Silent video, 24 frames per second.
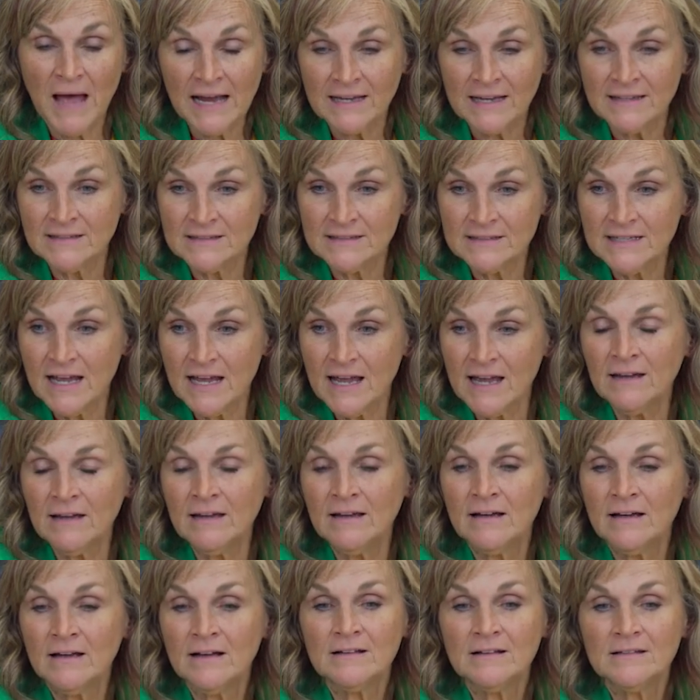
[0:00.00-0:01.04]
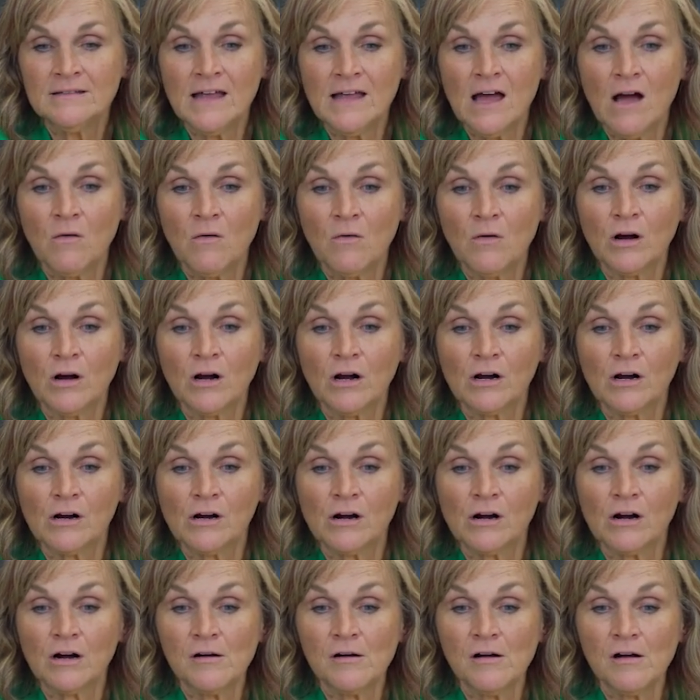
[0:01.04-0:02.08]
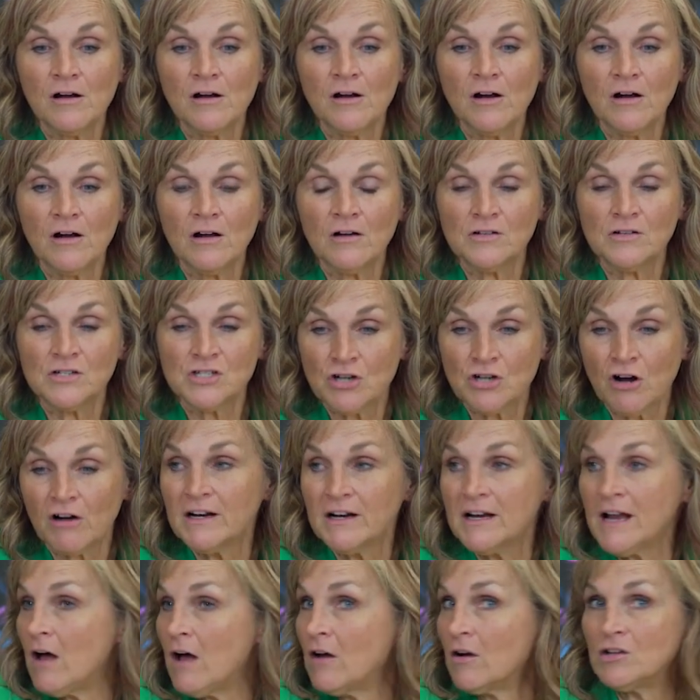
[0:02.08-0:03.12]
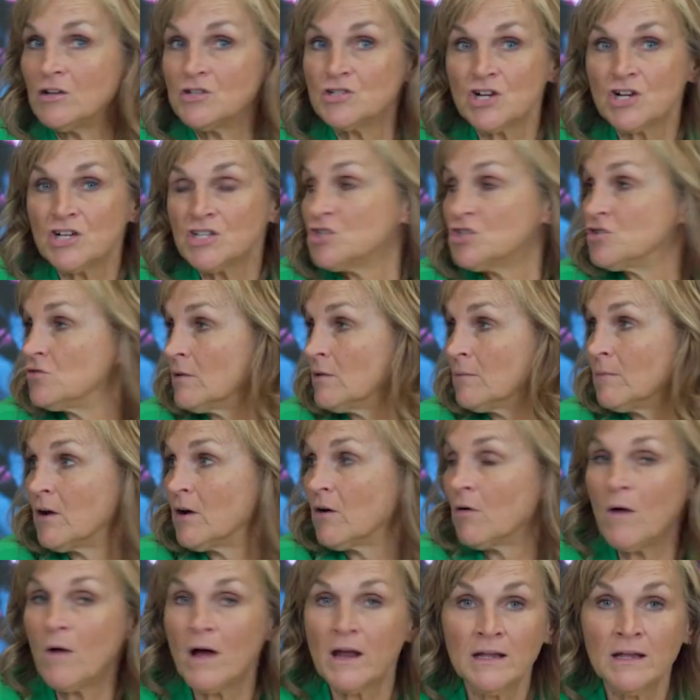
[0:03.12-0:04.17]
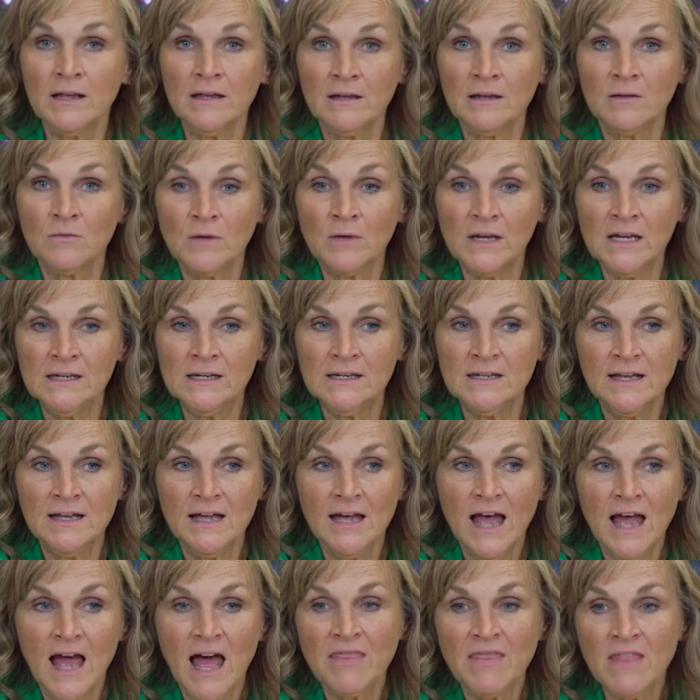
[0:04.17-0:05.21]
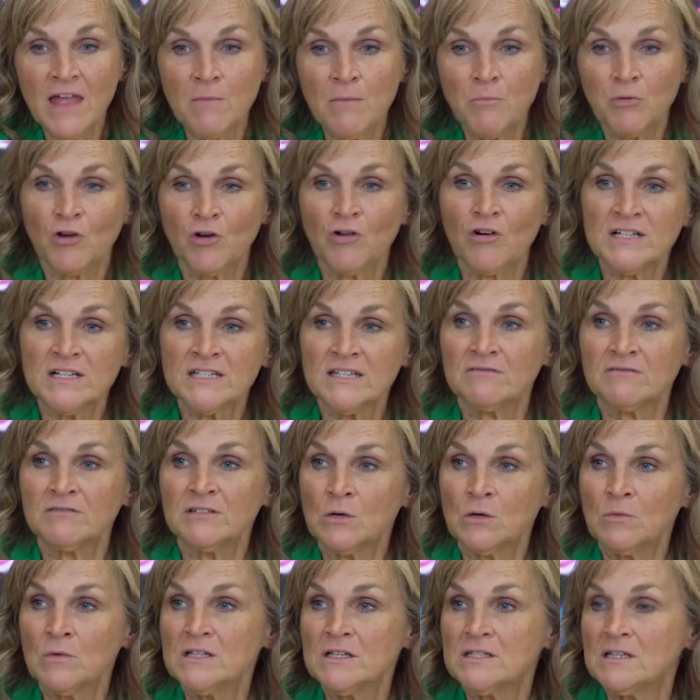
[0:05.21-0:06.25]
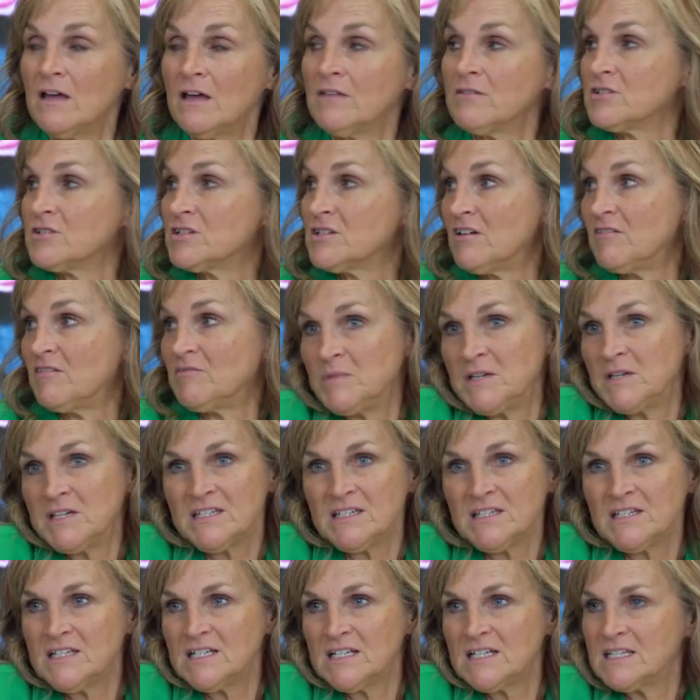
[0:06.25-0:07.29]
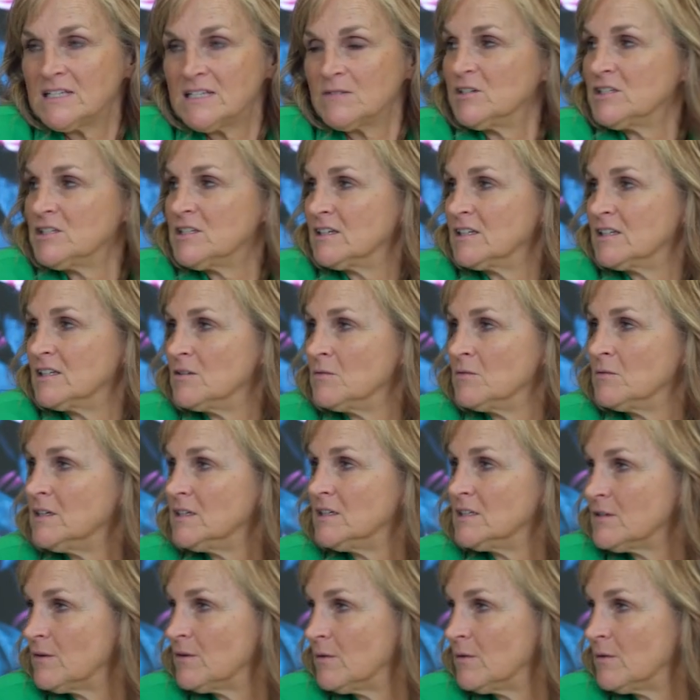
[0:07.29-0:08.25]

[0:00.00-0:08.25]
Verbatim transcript: in the day, that were started out on just doing marijuana and weed, and they progressively went to other stuff because it just wasn't doing it to them